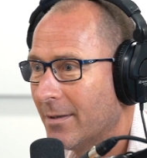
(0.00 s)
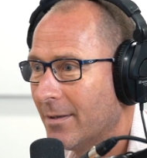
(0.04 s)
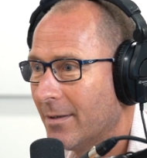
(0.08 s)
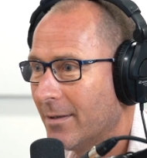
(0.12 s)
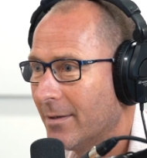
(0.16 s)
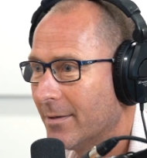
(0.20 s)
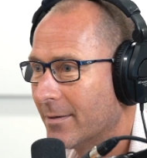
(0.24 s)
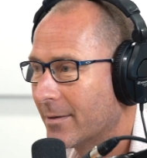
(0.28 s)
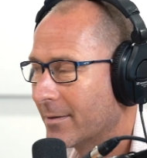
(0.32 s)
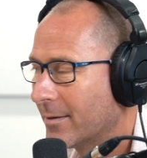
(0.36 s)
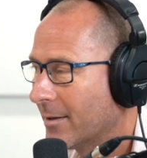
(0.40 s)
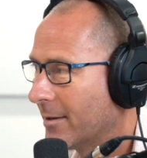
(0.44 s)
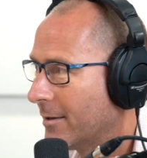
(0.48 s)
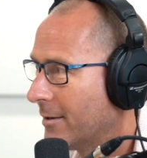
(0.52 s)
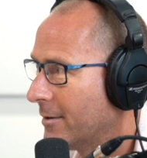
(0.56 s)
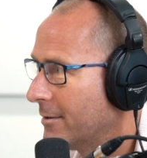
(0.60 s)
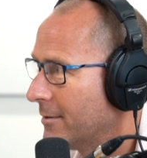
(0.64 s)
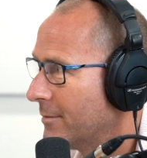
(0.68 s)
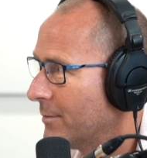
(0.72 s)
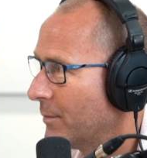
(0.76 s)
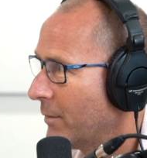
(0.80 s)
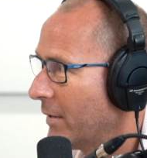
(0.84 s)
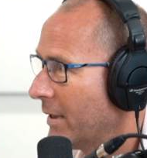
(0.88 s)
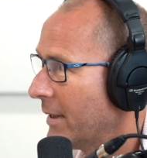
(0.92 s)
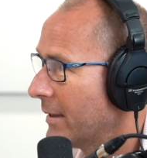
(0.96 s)
And so
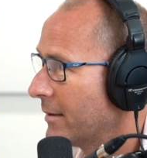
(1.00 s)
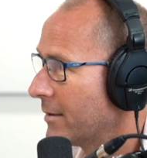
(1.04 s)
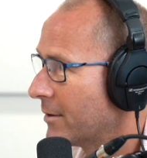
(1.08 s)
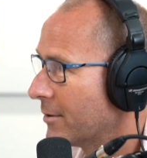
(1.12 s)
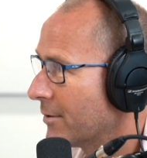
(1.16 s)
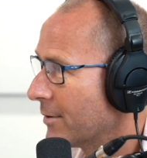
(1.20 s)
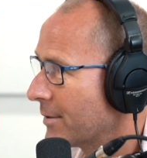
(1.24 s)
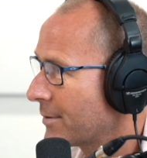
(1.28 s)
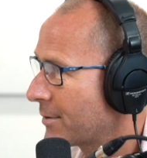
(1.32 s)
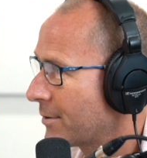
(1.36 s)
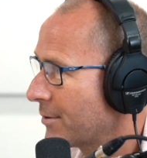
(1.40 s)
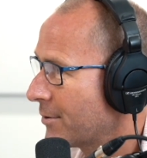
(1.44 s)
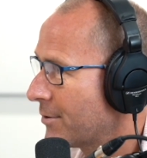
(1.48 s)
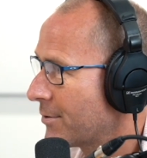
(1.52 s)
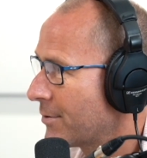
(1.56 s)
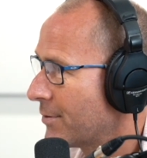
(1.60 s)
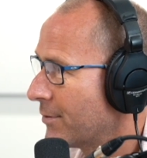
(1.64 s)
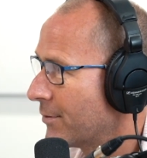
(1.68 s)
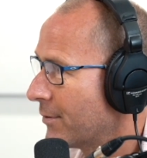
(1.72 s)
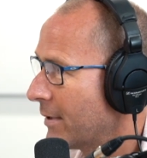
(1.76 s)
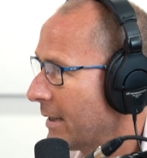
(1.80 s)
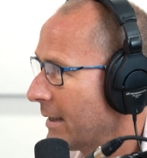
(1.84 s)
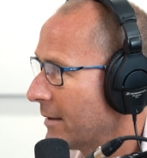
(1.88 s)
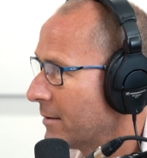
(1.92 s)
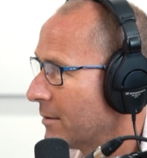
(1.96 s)
they're the guys cruising
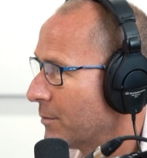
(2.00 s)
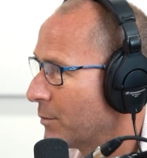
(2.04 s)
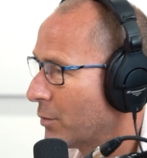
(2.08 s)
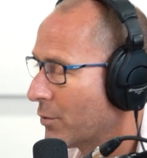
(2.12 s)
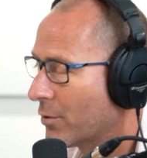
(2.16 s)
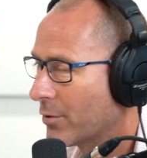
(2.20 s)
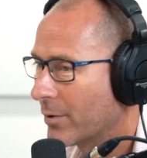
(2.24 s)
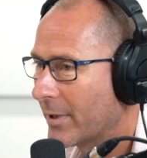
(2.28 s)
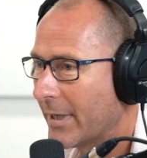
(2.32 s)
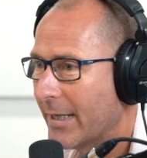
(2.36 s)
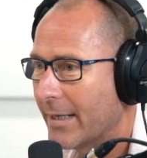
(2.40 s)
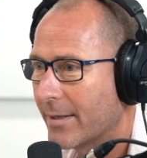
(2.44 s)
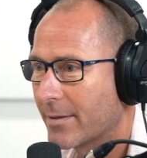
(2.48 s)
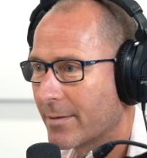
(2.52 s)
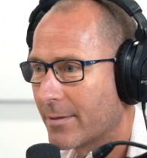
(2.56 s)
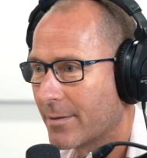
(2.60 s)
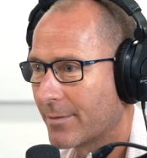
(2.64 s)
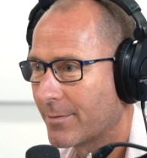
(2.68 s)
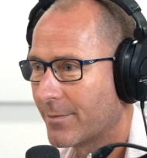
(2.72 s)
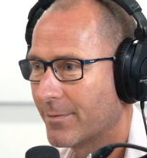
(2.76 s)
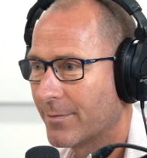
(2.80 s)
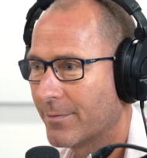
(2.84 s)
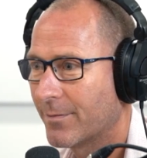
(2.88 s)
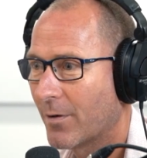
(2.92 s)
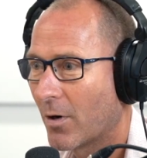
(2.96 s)
around the port houses
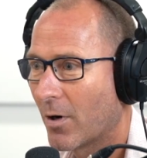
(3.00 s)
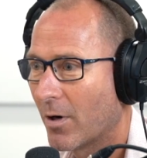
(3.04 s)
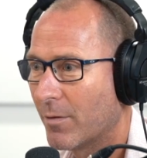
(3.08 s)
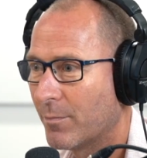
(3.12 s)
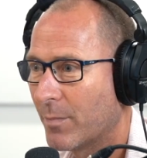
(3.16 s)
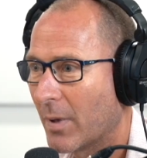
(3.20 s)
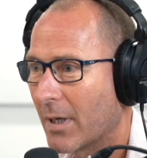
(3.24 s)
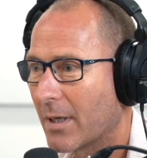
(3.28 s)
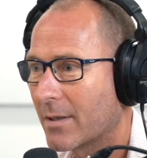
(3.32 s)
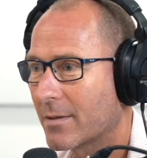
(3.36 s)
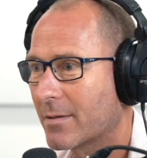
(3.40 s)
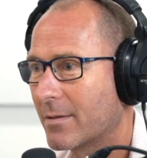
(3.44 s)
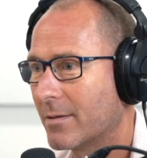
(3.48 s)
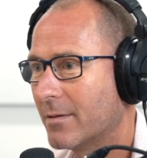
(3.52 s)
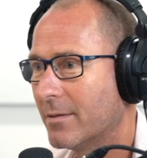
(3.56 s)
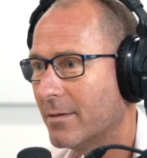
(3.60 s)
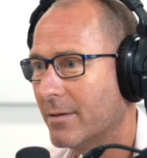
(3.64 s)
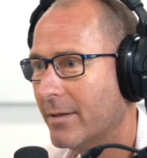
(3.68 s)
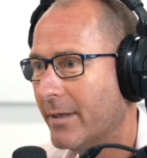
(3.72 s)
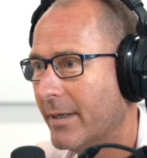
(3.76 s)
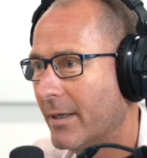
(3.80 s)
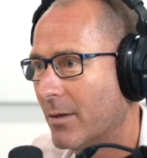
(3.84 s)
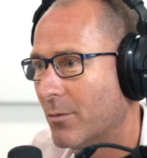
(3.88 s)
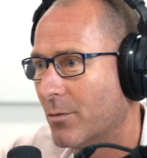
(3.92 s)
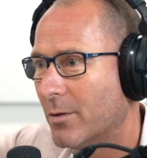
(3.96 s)
for five bucks that are
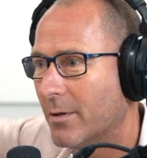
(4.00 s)
now mm.